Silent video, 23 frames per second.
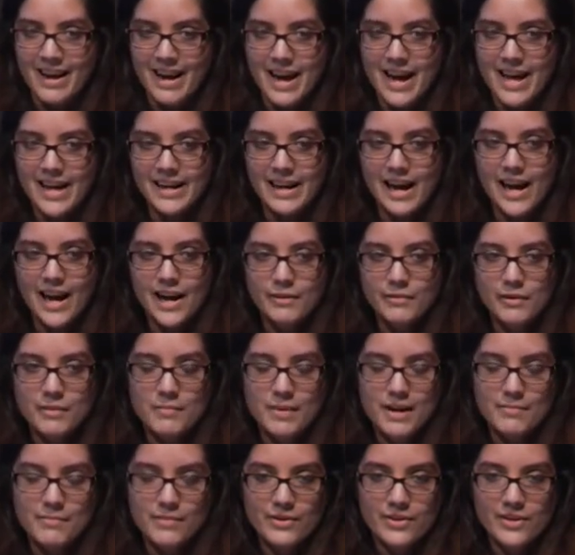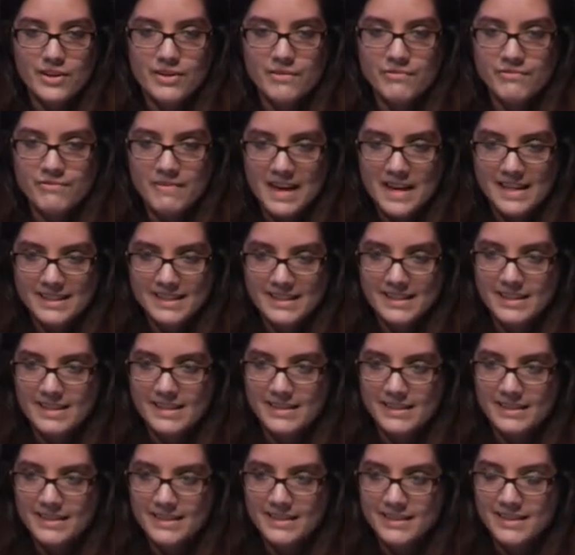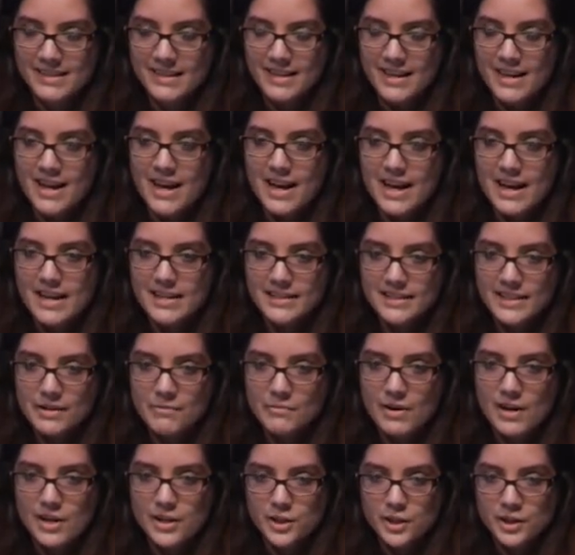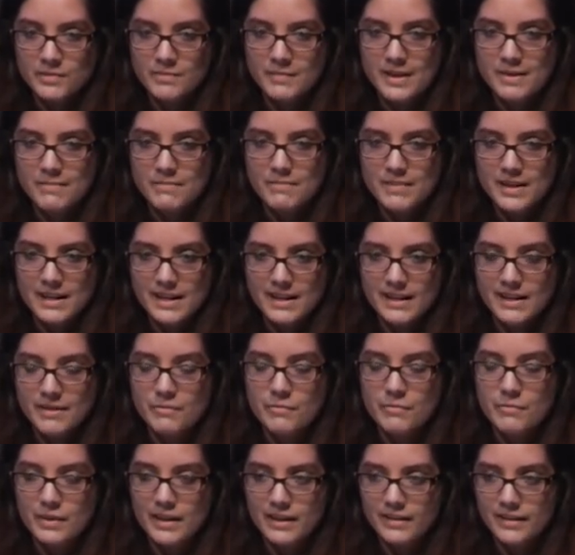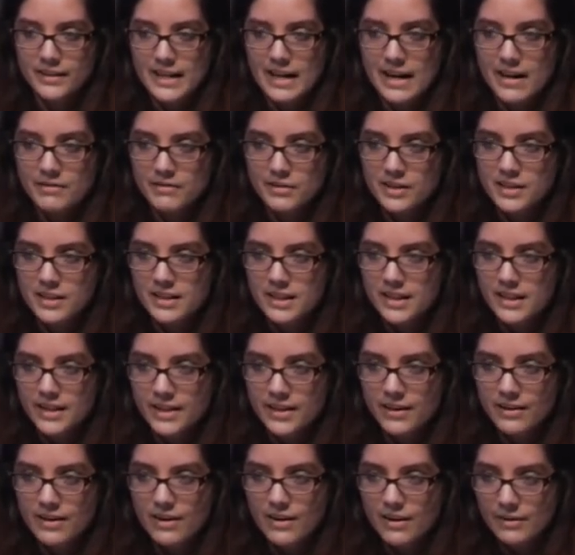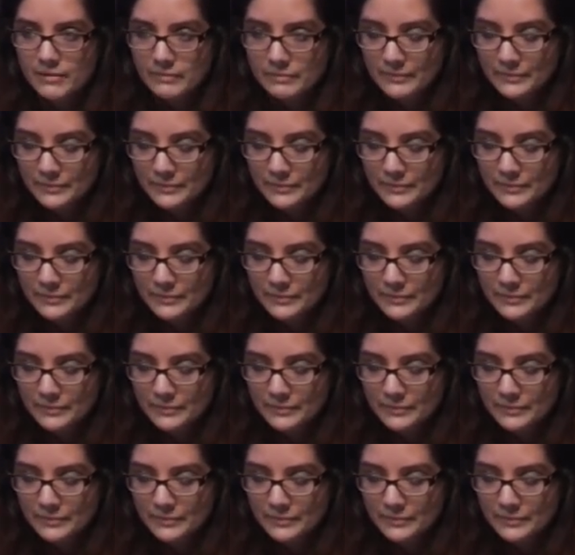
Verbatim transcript: And I remember their faces as they watched me being wheeled out to the ER.